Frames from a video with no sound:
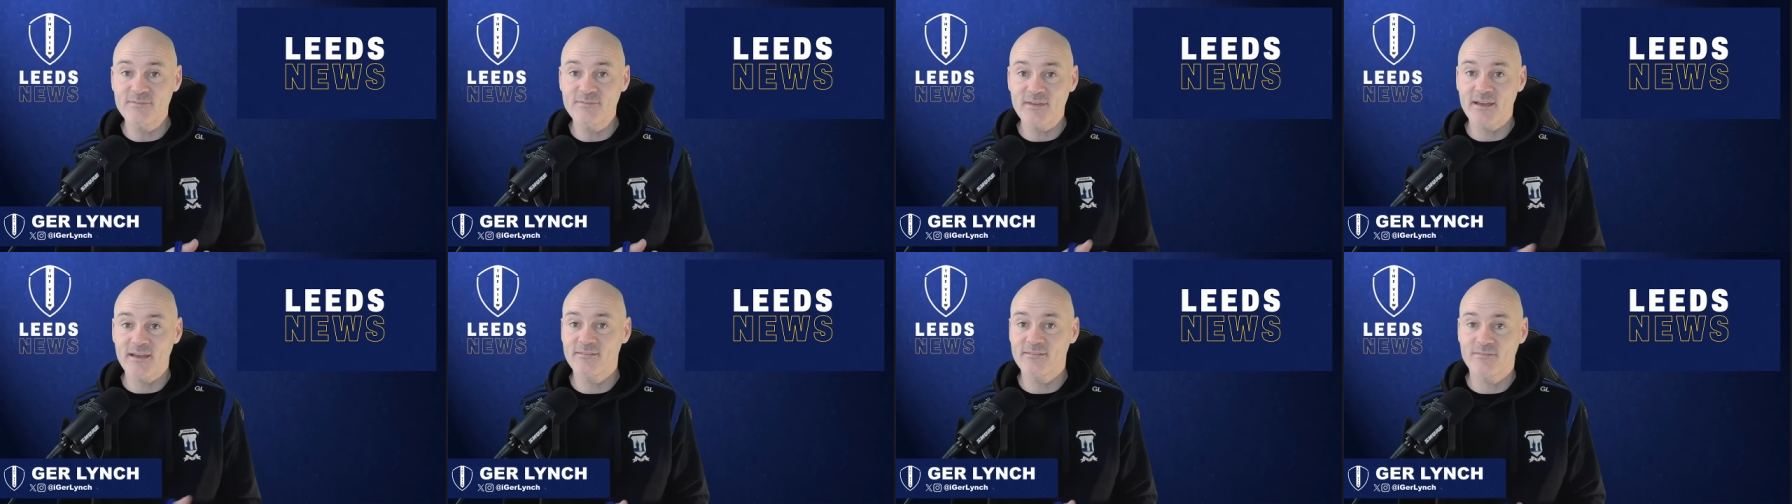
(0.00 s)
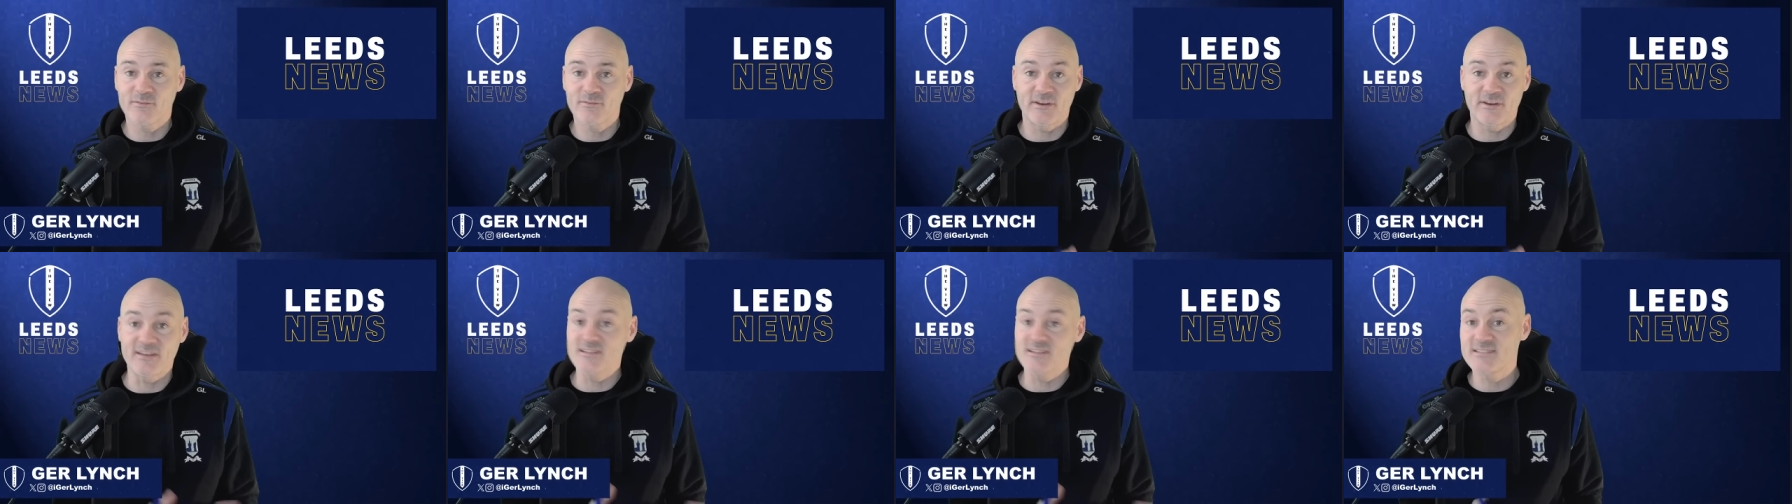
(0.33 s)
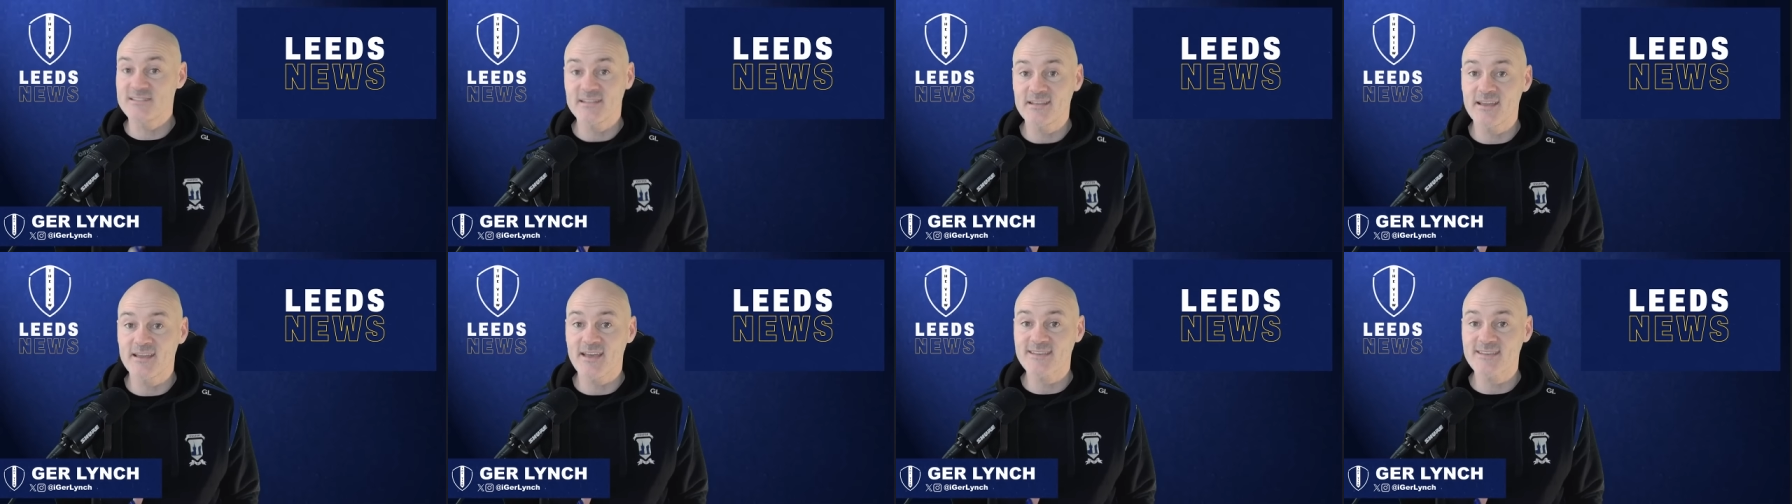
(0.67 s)
If I didn't
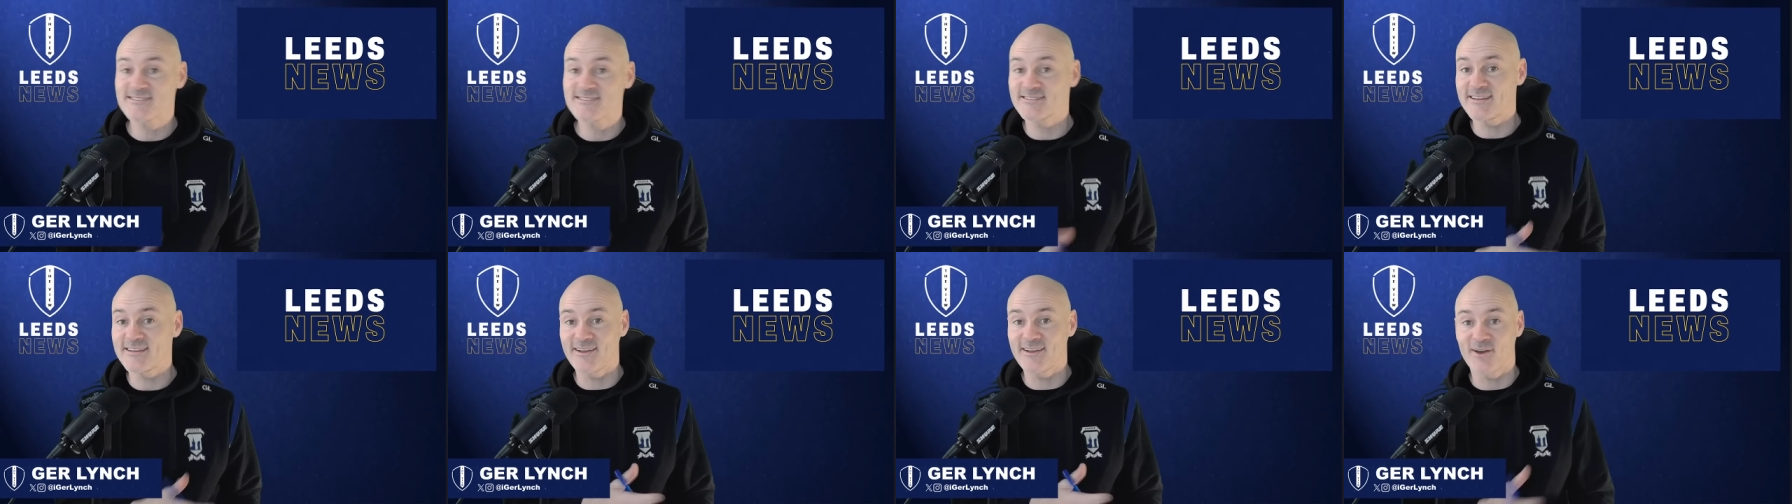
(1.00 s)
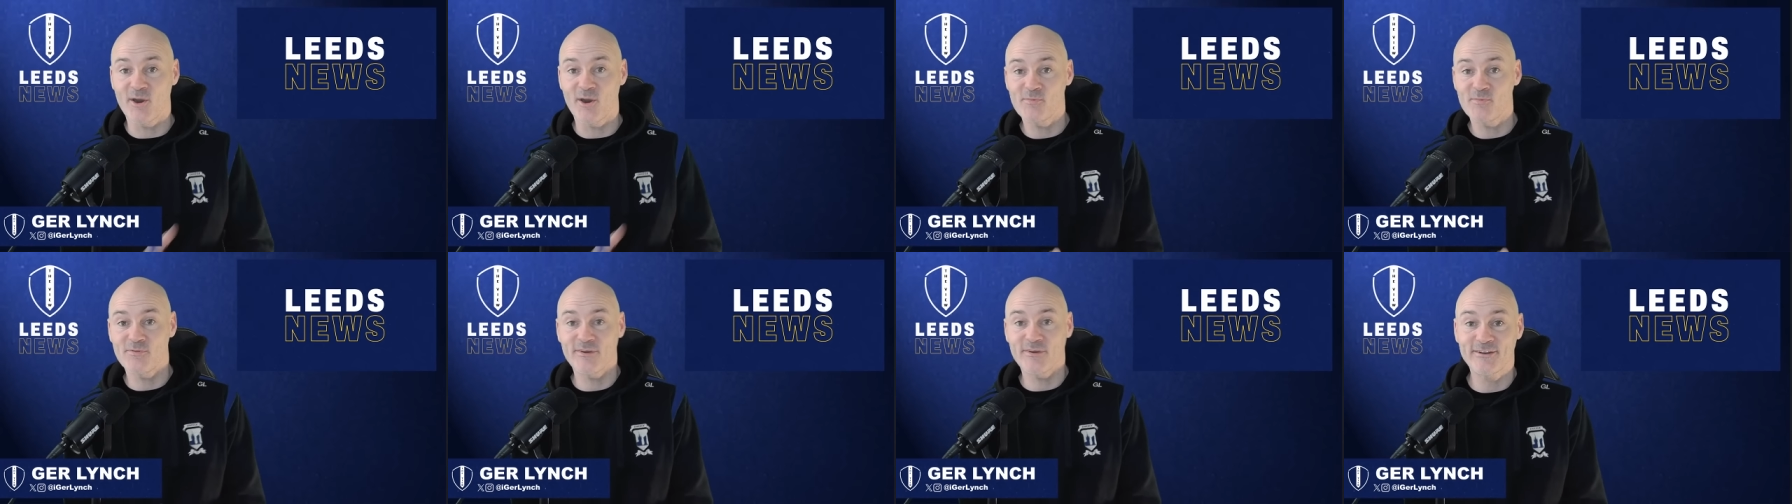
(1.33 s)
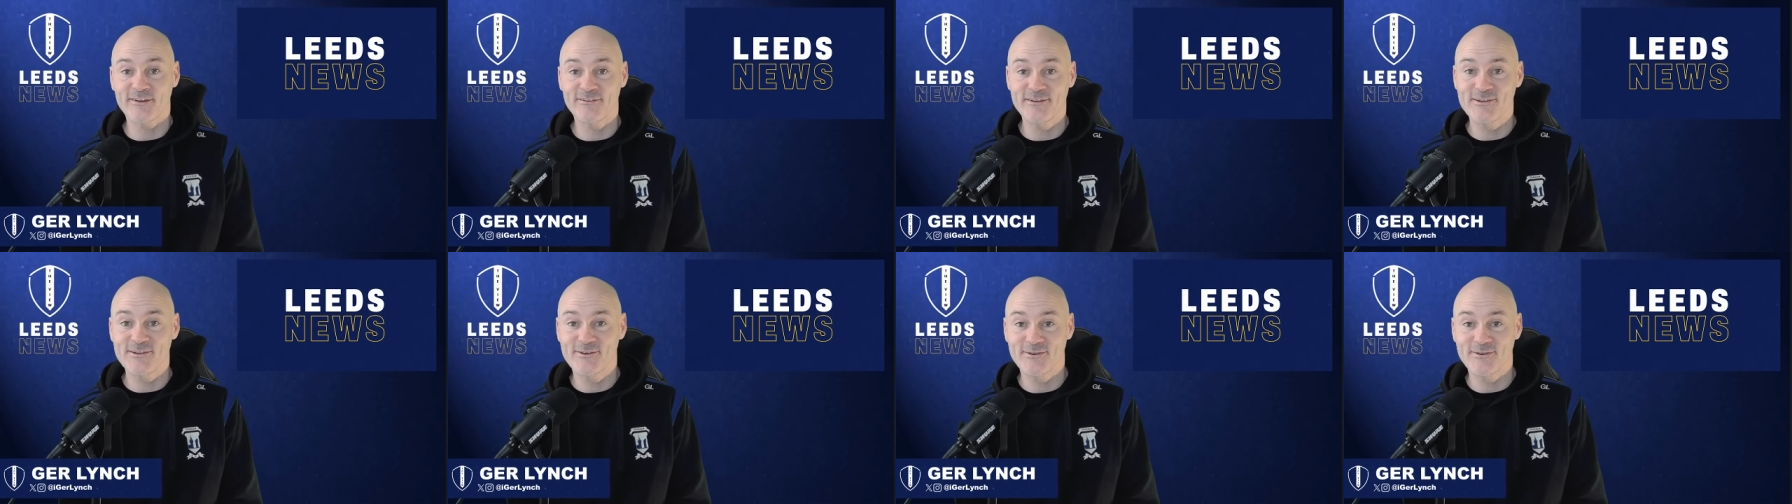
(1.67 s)
see you yesterday, I hope you've had a
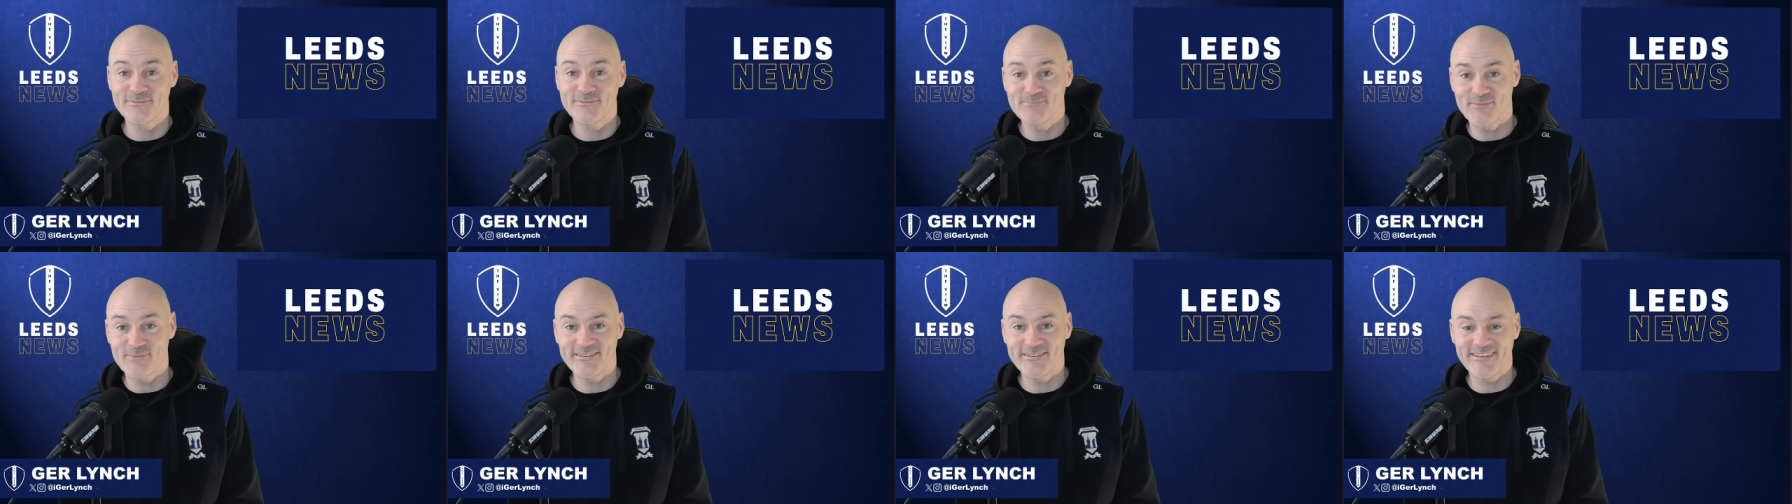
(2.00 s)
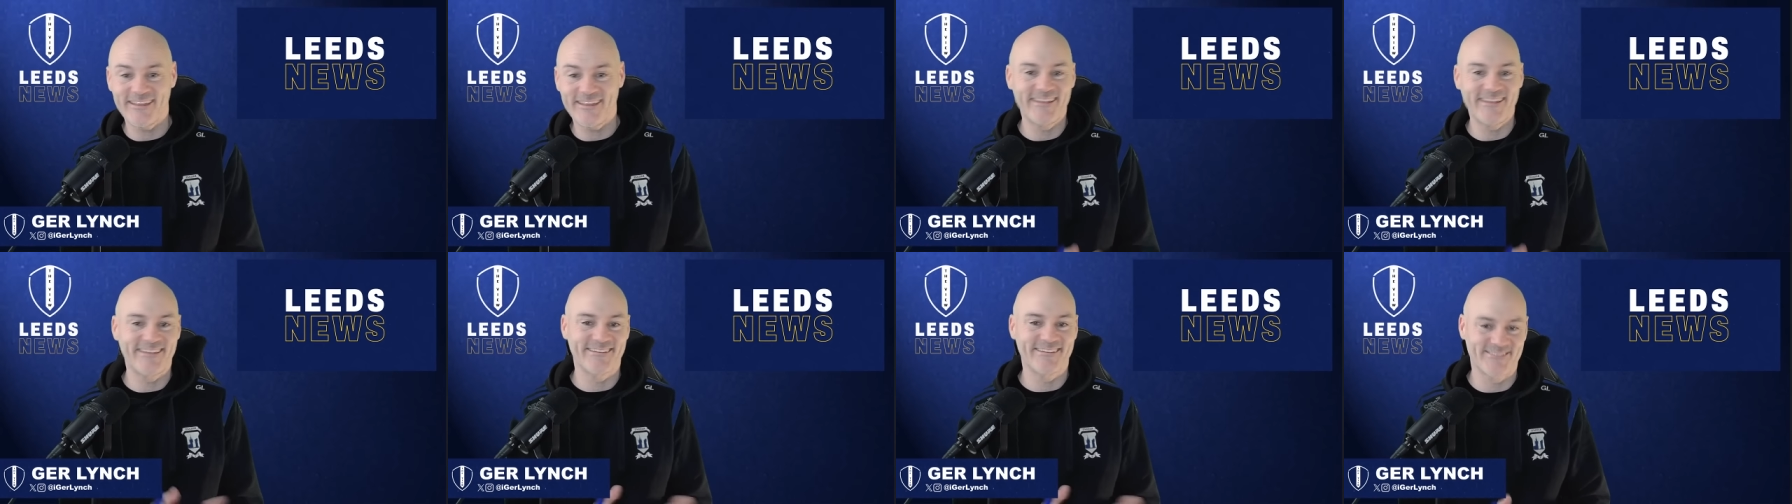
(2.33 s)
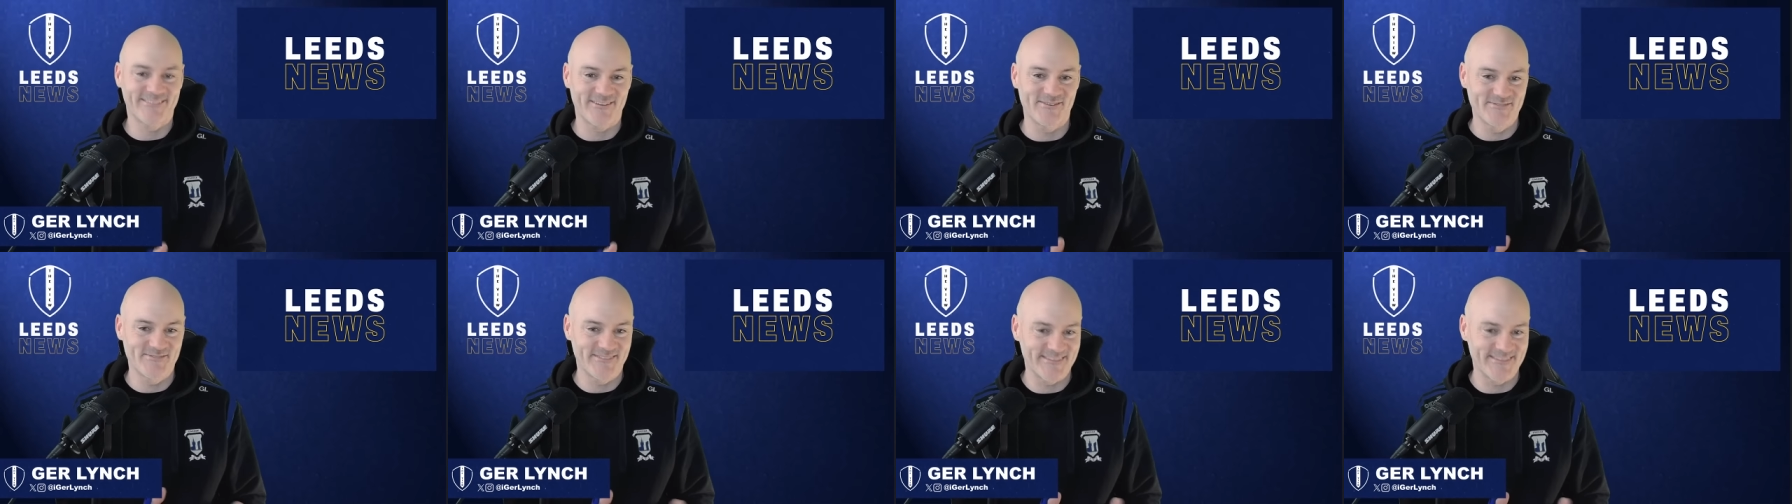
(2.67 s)
really good Monday.
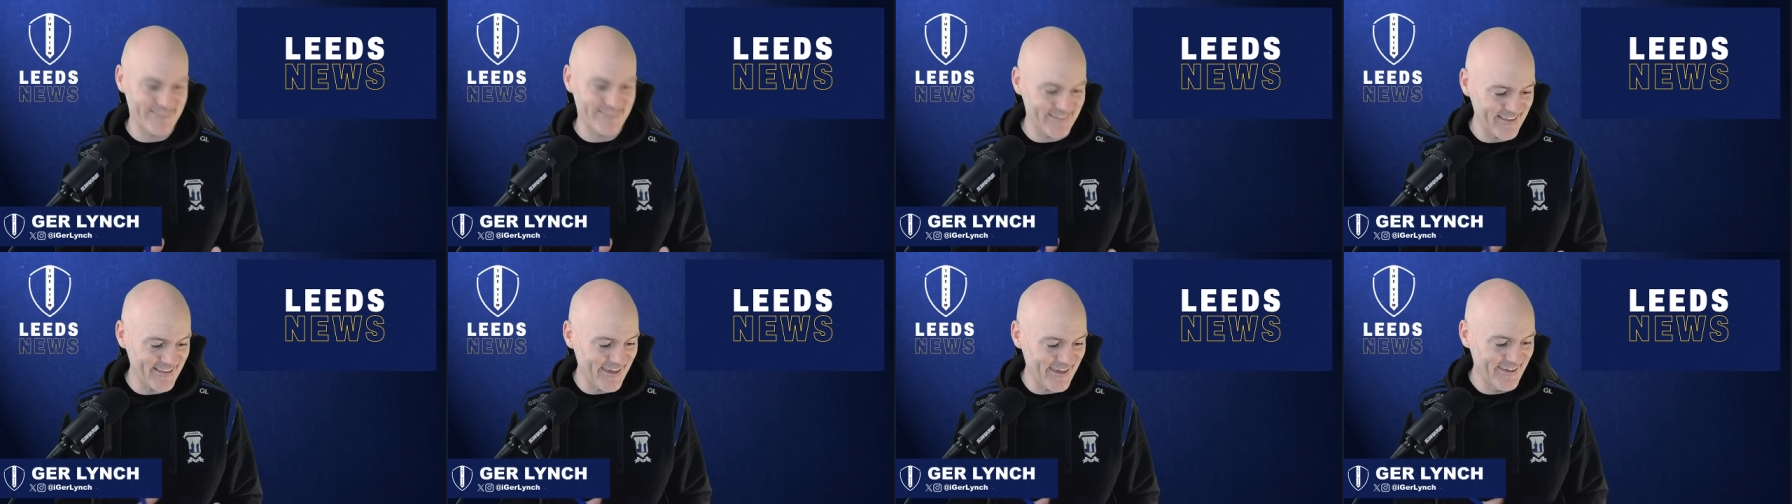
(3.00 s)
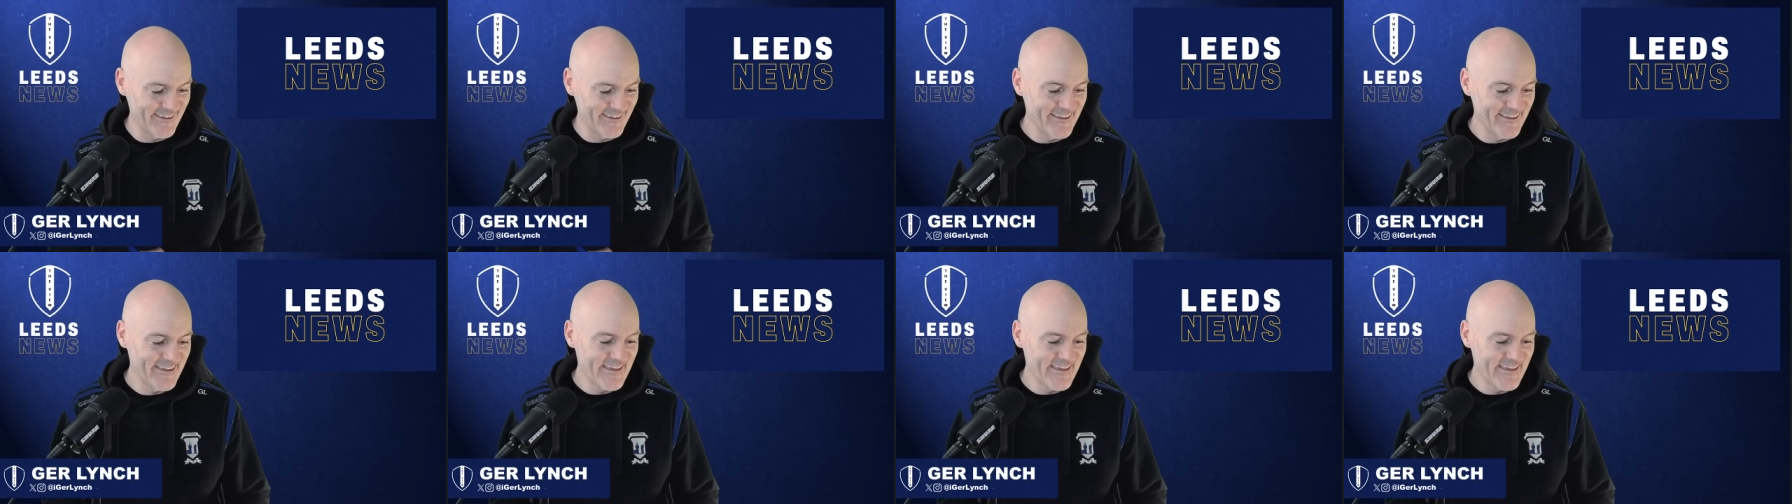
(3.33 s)
So just that.